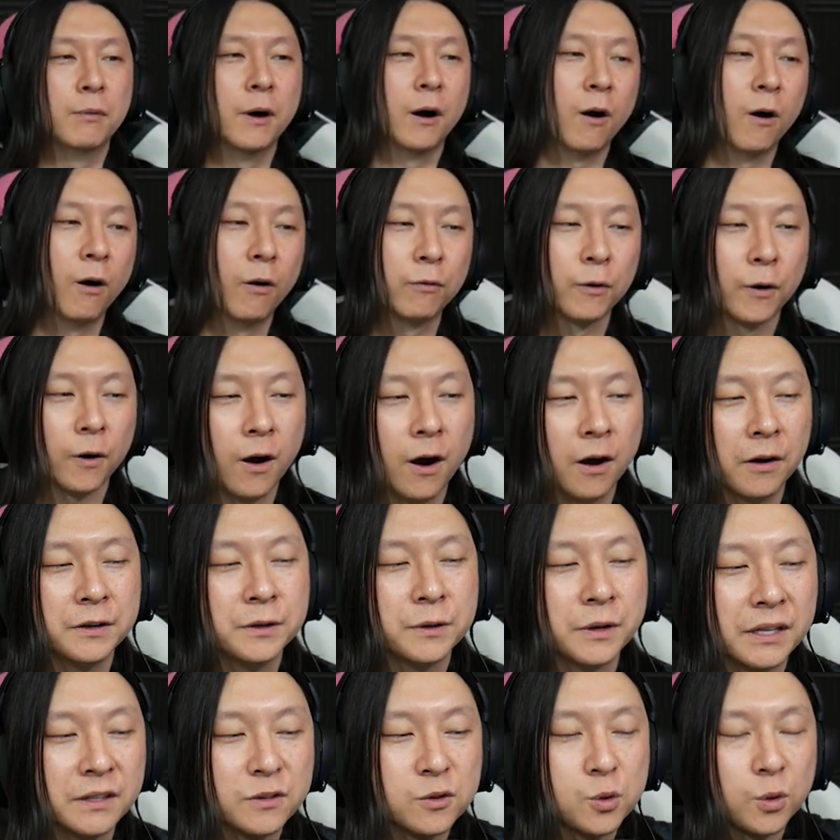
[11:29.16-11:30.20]
But overall,
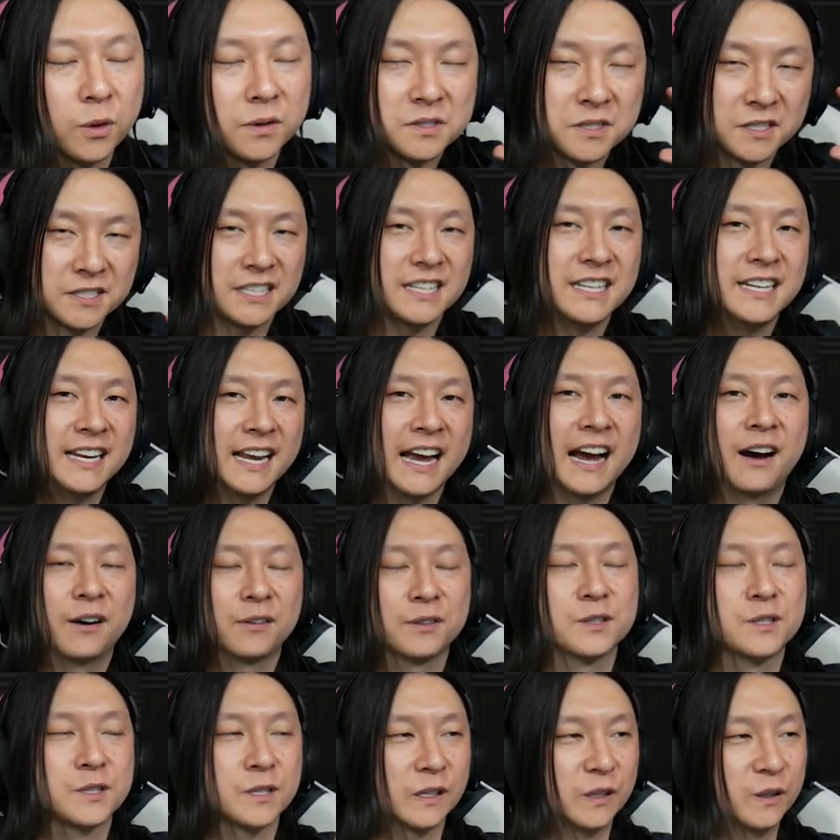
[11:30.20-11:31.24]
you can sort of see how
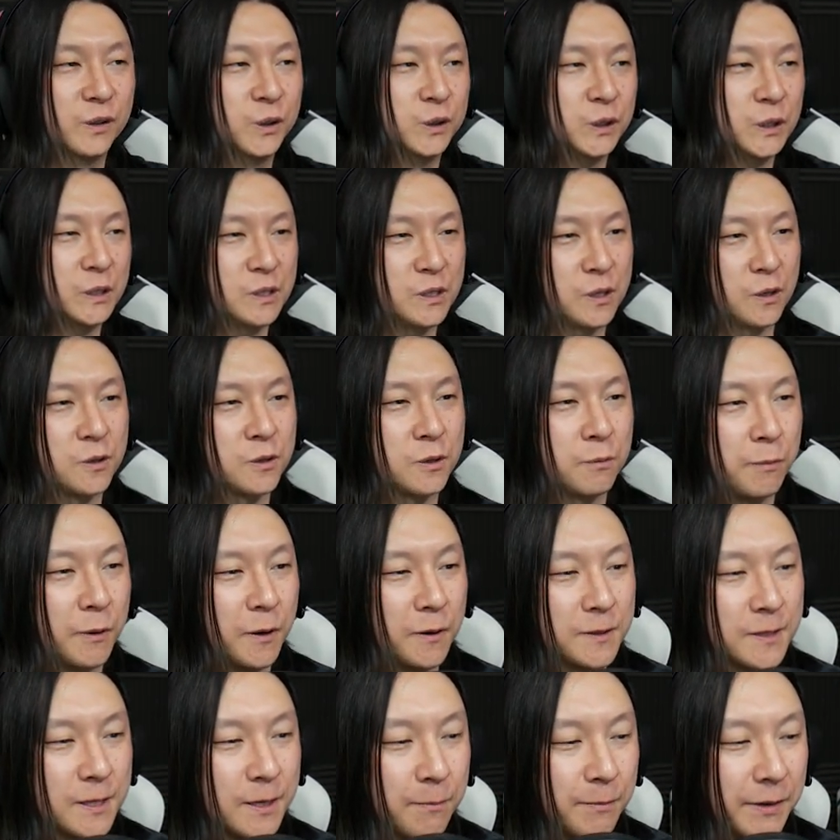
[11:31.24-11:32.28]
the solutions are
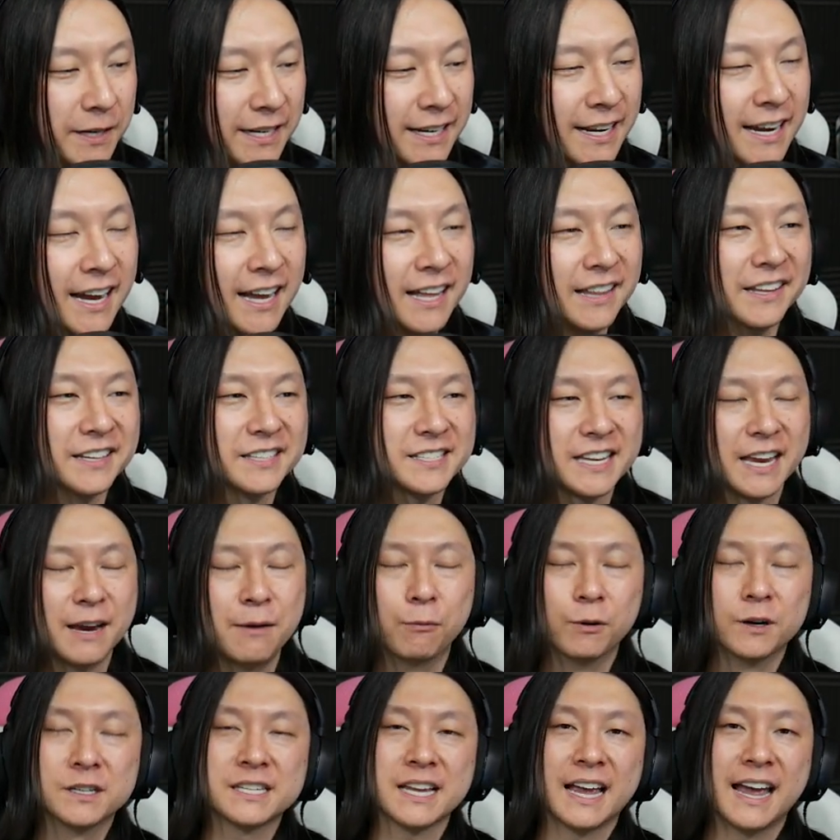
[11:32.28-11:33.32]
supposed to be. This
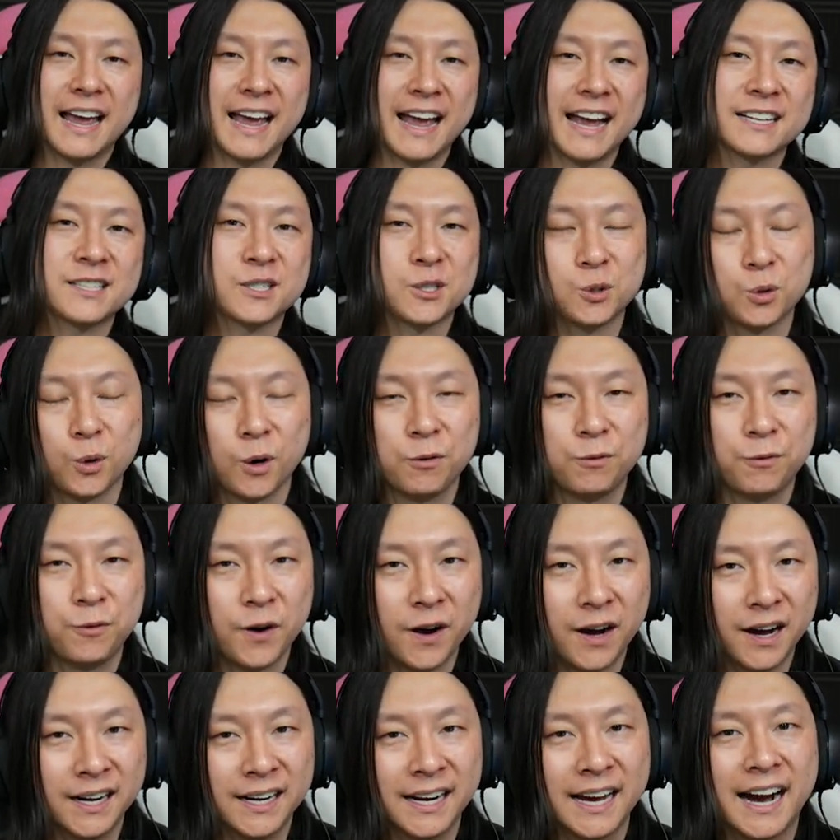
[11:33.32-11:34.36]
game was extra
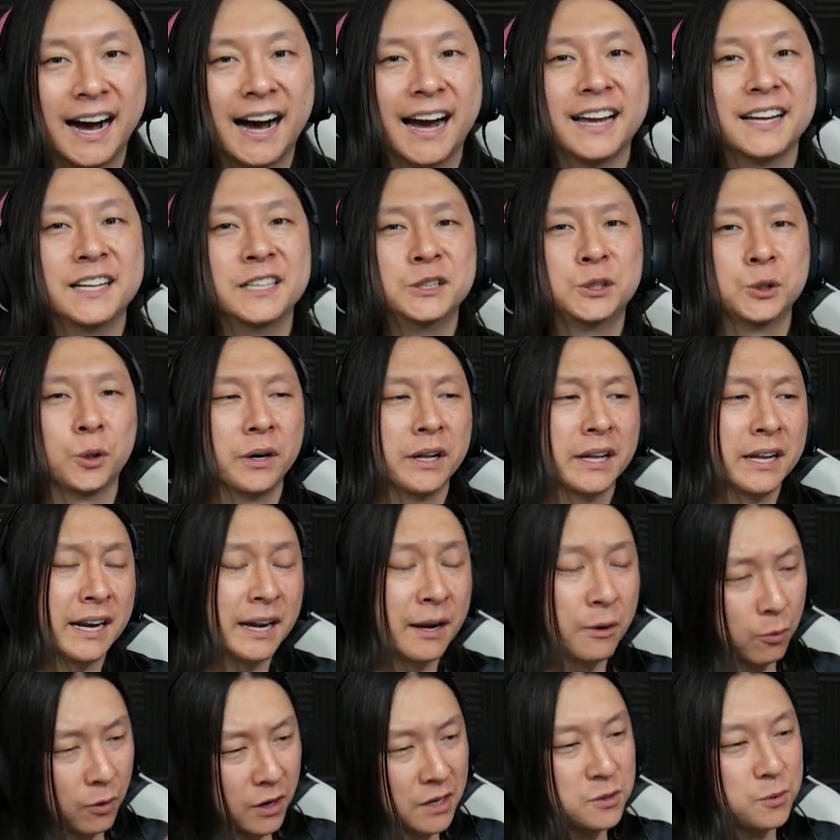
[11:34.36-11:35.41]
fun. I enjoyed it.
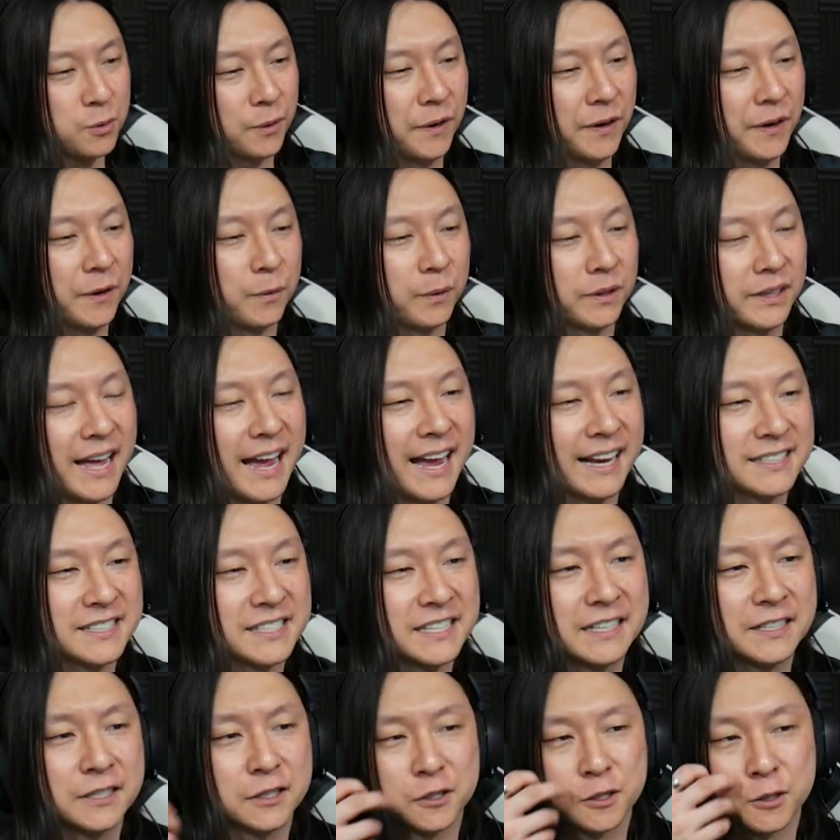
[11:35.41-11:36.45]
It was really
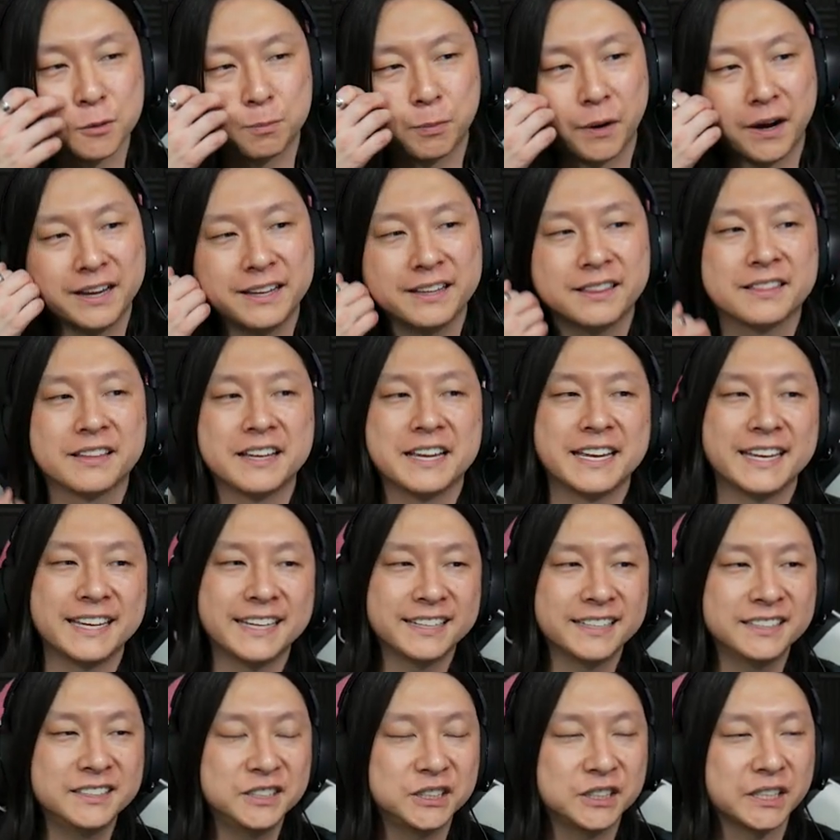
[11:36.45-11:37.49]
relaxing despite the
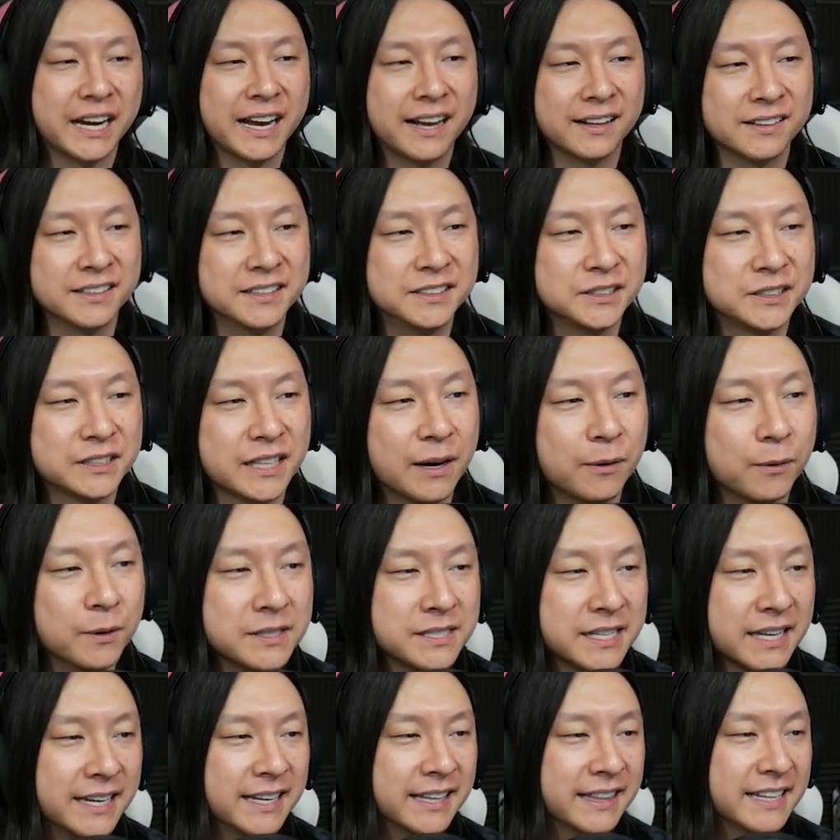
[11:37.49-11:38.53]
hidden challenge that
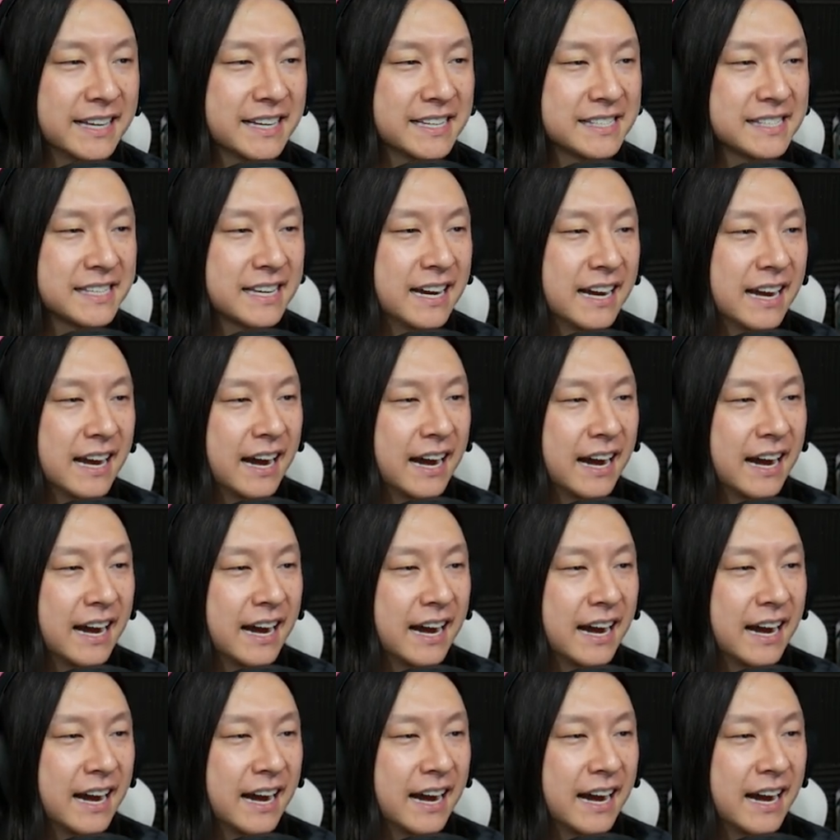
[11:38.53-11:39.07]
was in this.